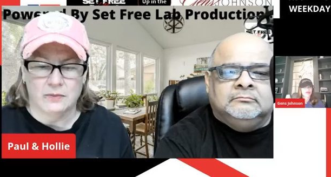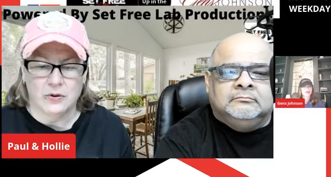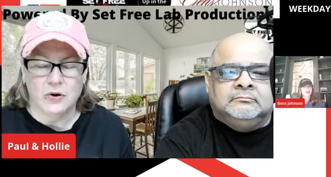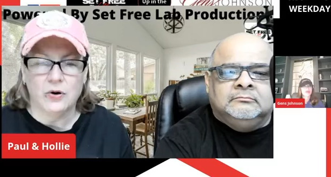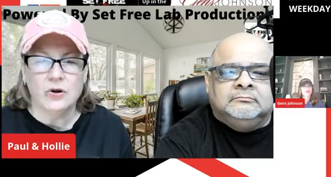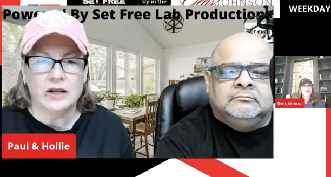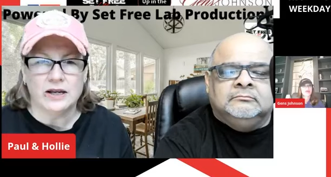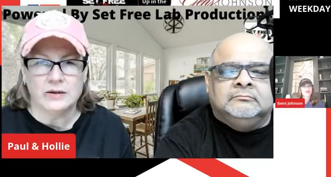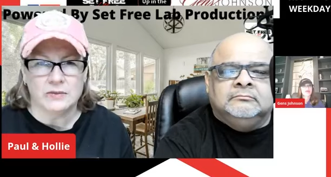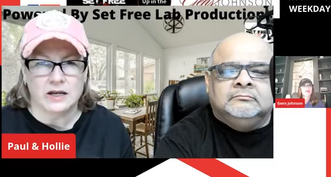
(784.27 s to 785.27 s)
Speaker 1: pull
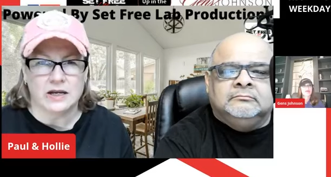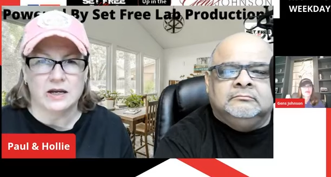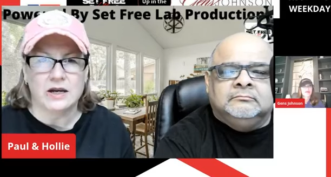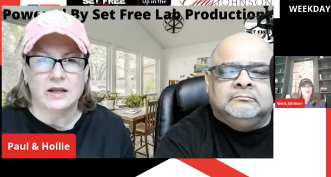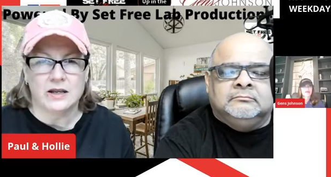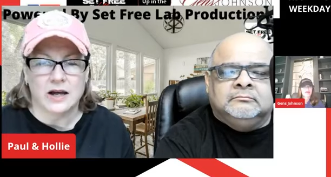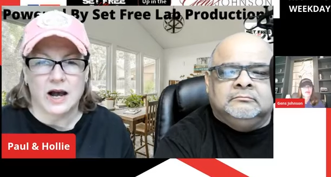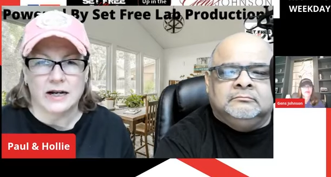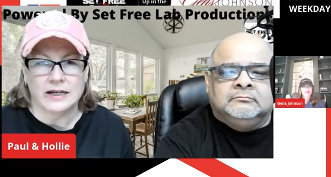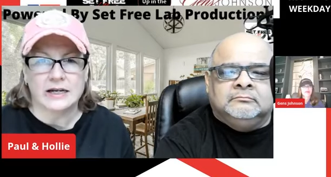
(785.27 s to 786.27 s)
in me that
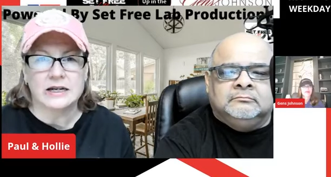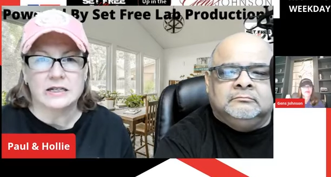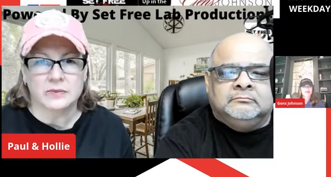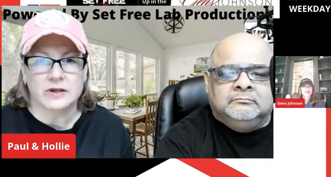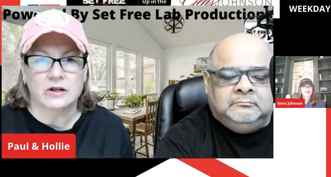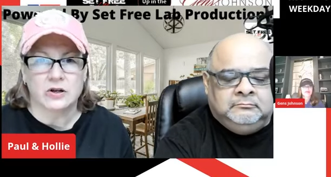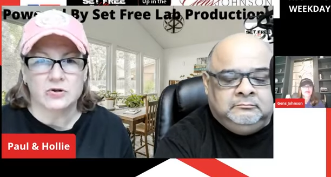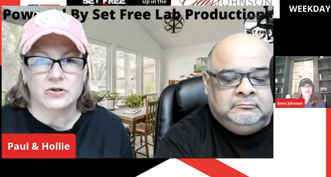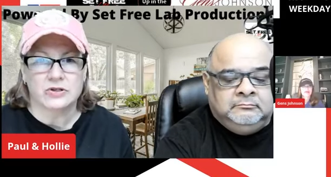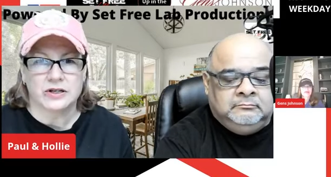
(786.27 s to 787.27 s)
I need to be
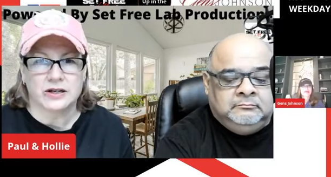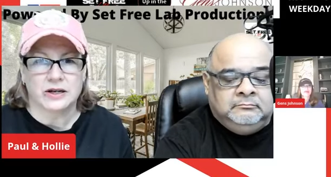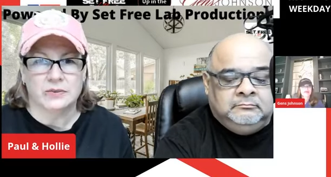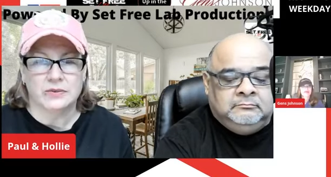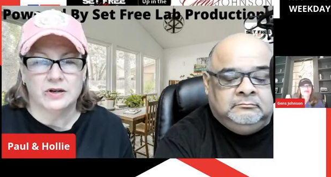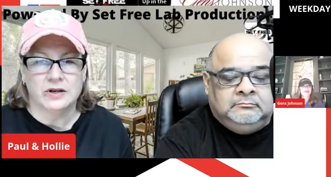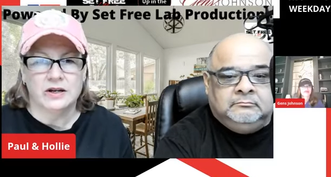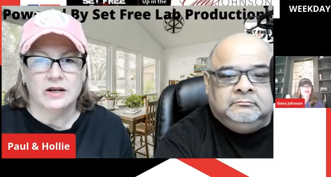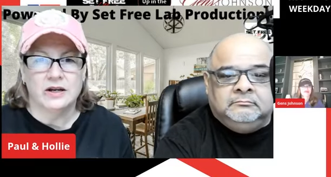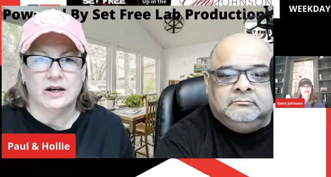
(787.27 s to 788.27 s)
closer to him.
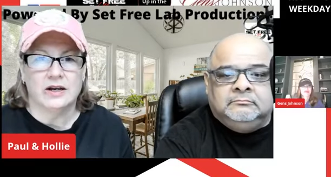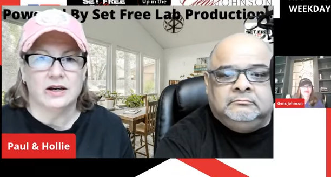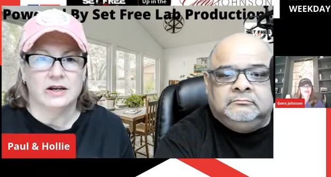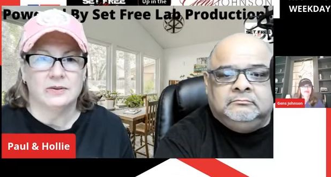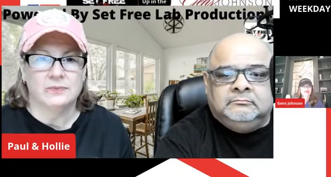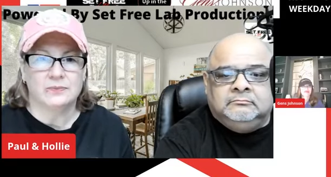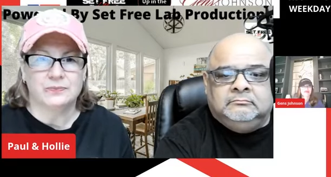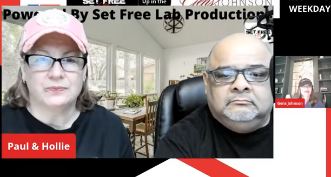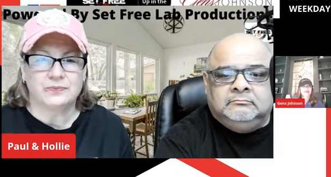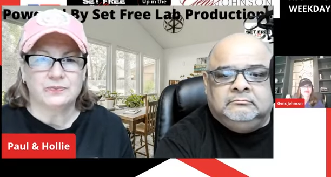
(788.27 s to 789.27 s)
And
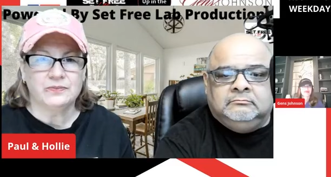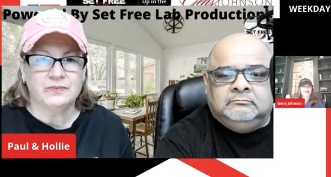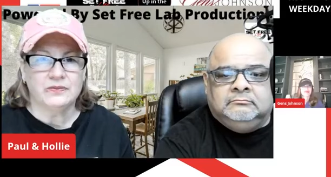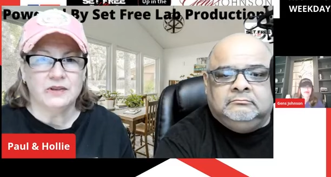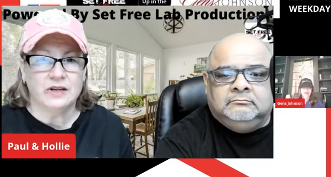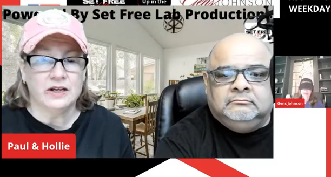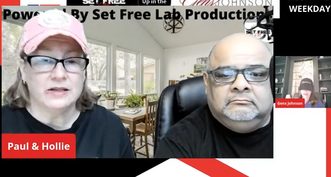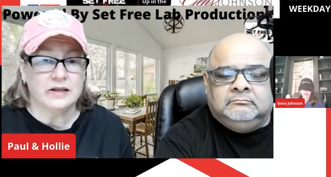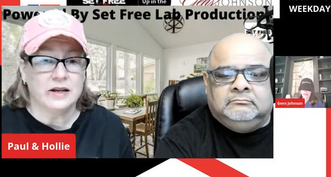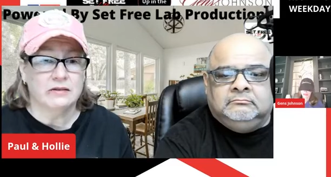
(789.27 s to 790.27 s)
he
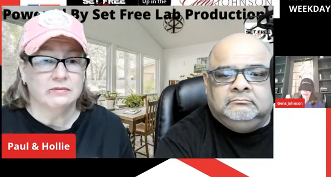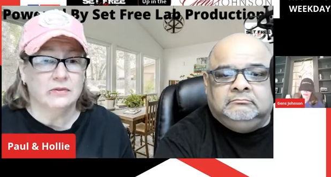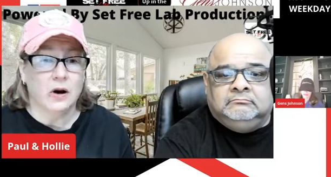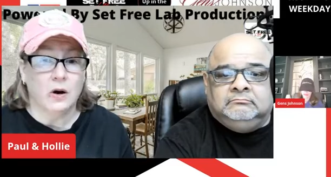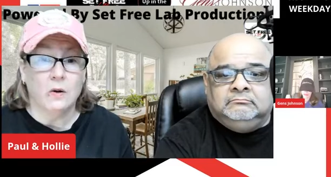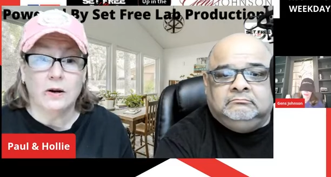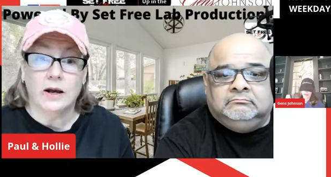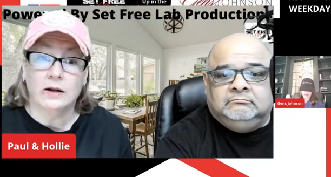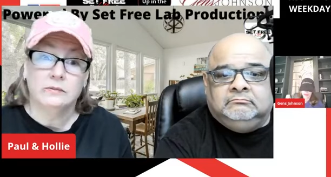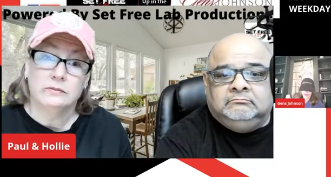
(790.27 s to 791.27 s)
said, okay.